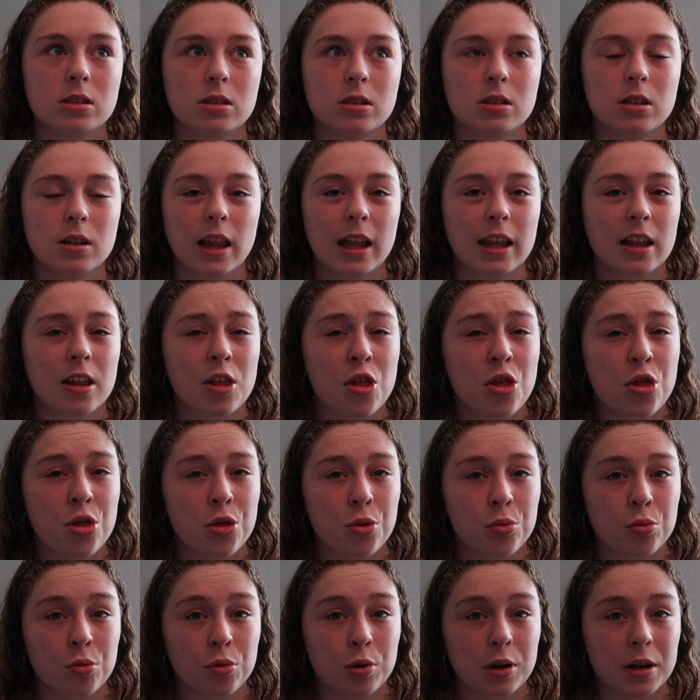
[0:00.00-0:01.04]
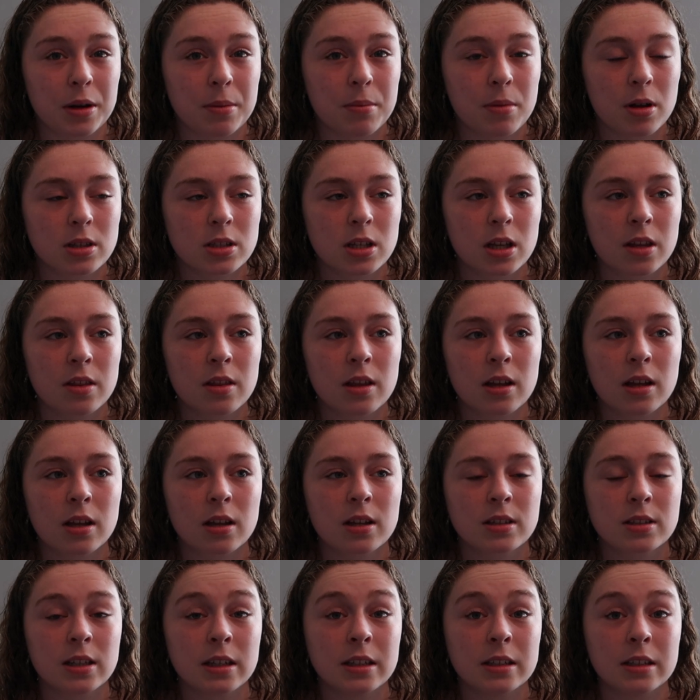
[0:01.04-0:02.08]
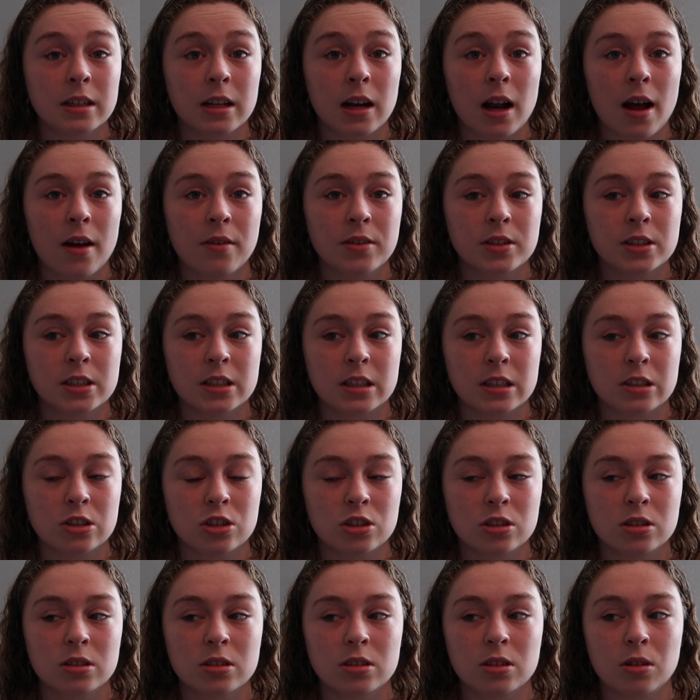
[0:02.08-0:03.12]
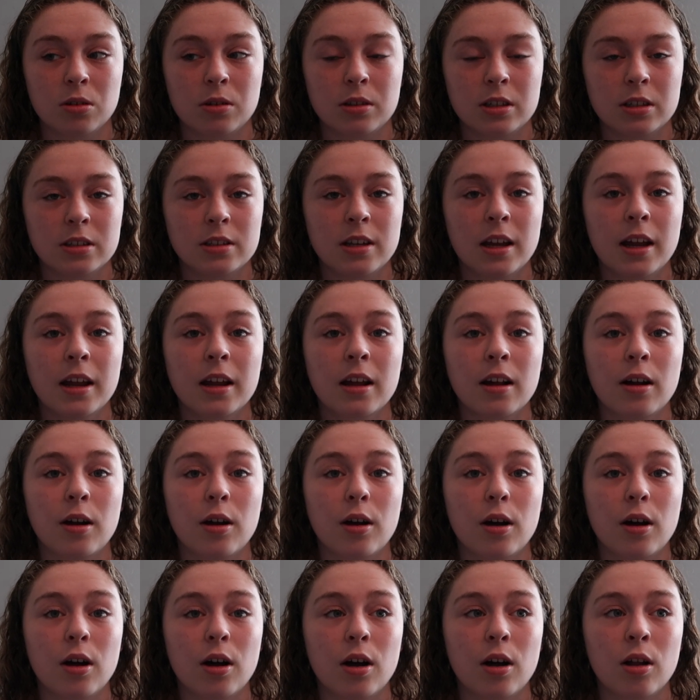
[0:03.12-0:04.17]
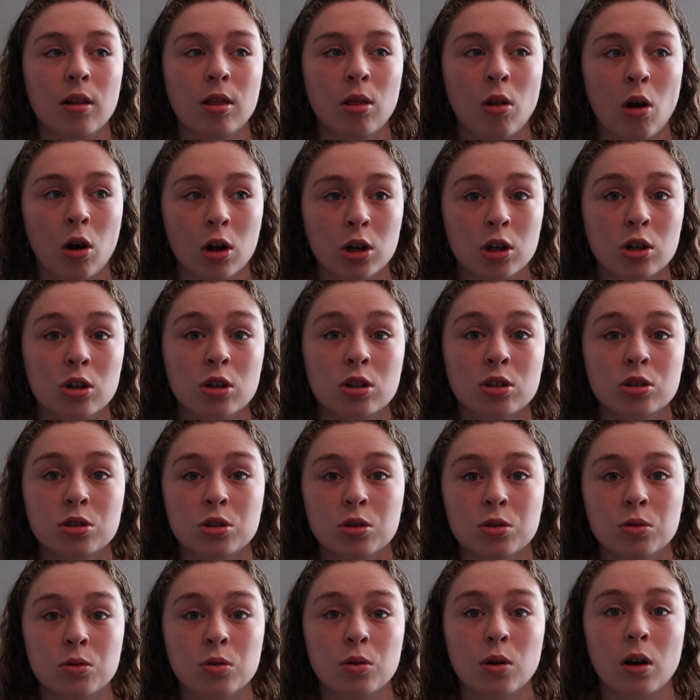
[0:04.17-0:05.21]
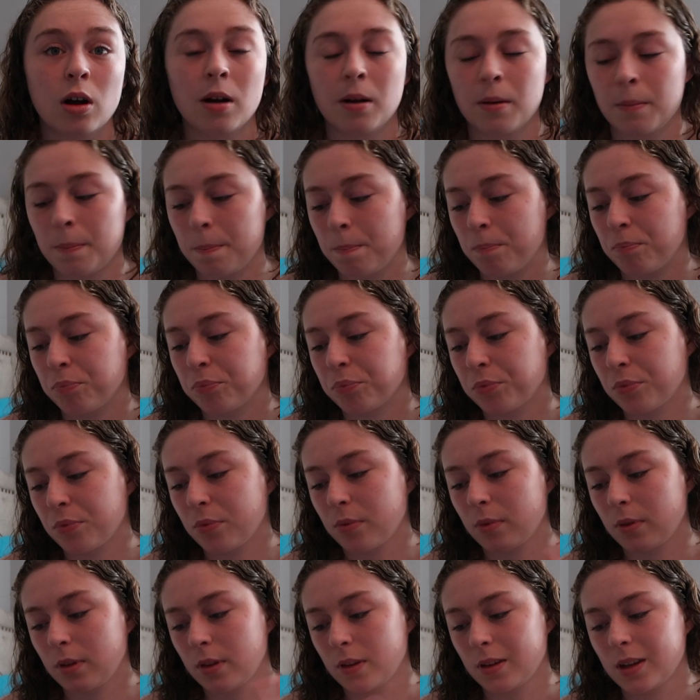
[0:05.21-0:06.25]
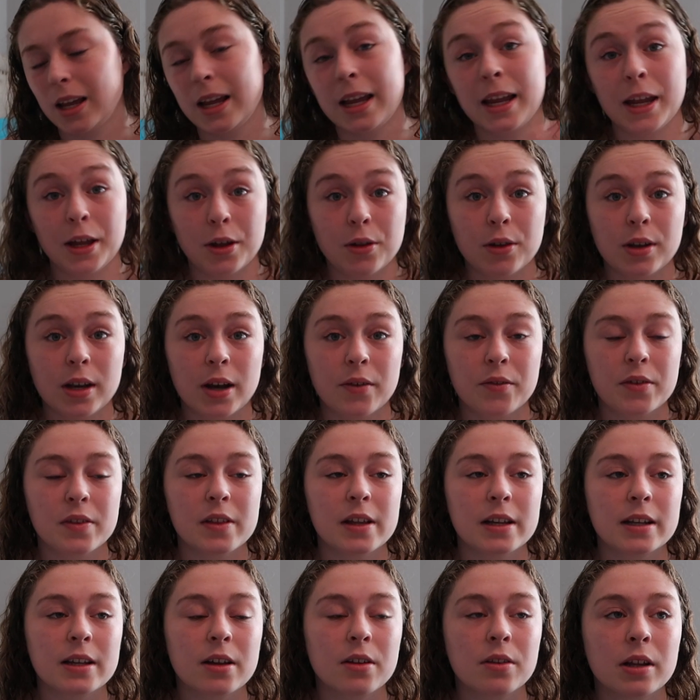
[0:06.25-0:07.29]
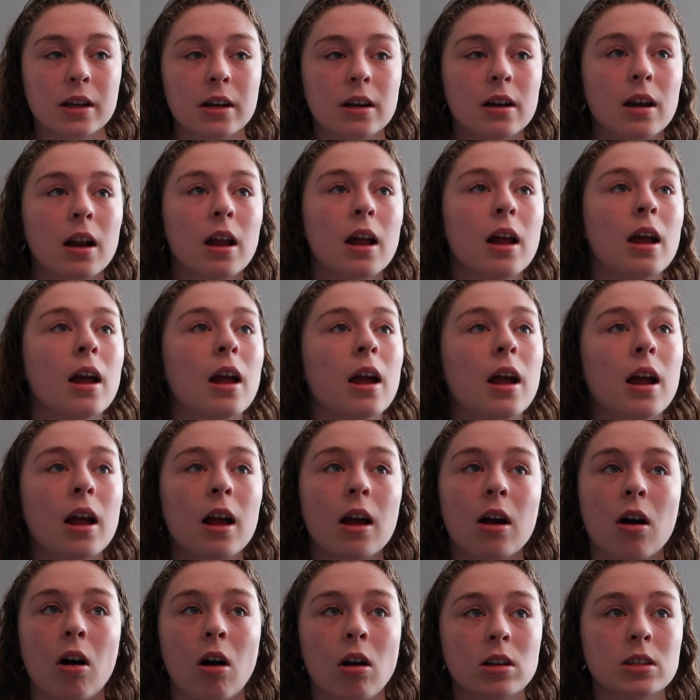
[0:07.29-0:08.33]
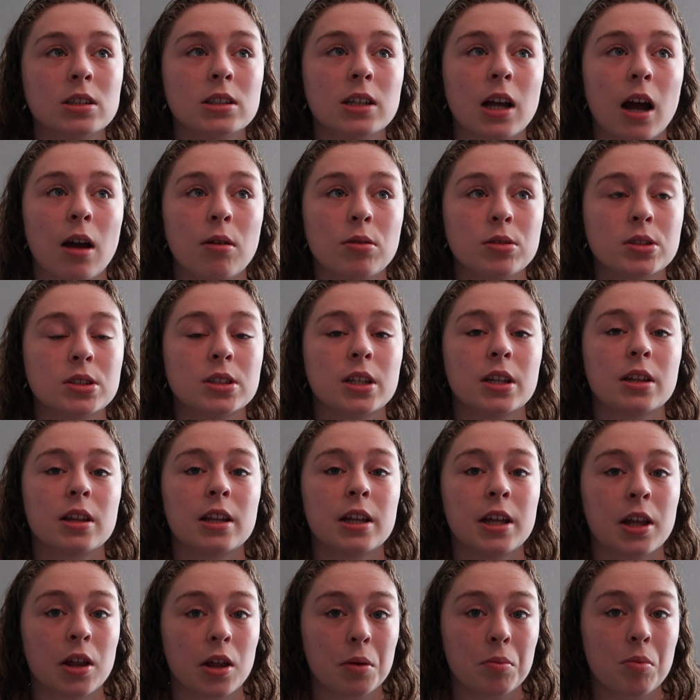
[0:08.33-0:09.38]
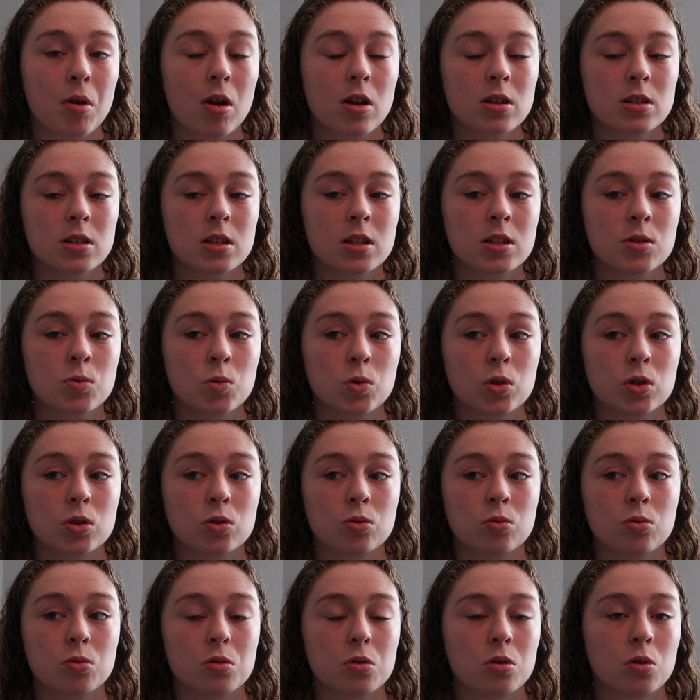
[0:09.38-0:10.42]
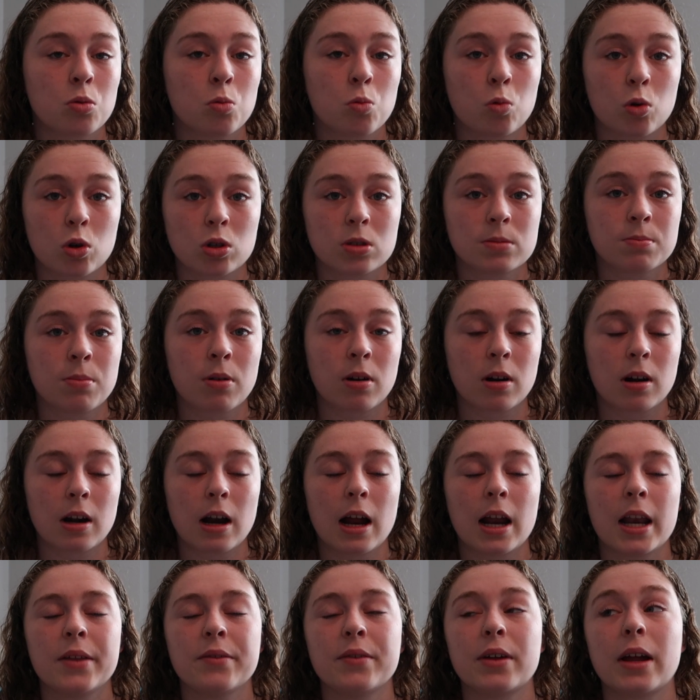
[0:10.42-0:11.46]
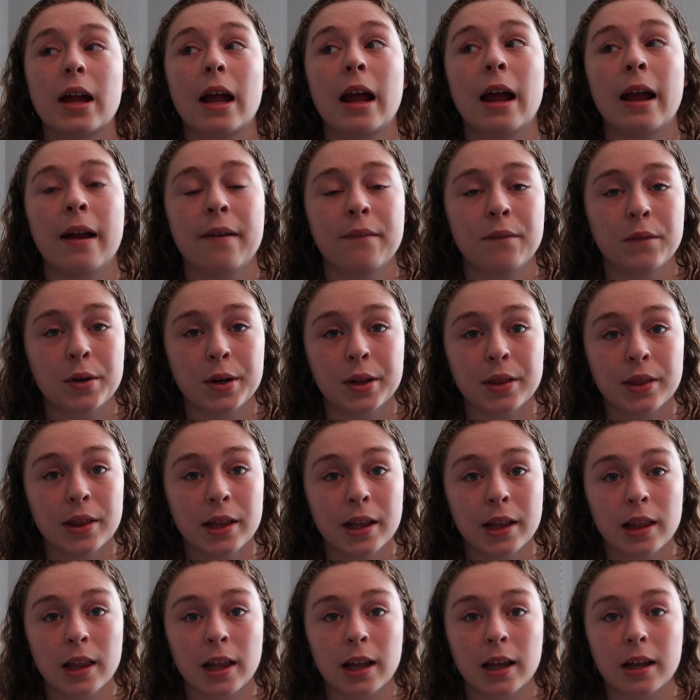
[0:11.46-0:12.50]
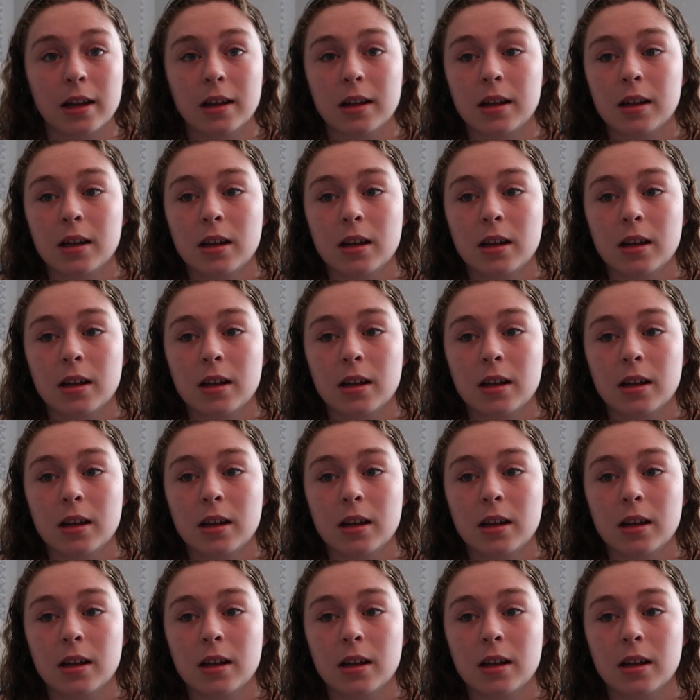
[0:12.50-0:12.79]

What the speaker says: Like 3 months, I think, because I did have stitches, so it did take longer to heal and everything down there. Honestly, I would say the healing process was the worst part out of everything. Like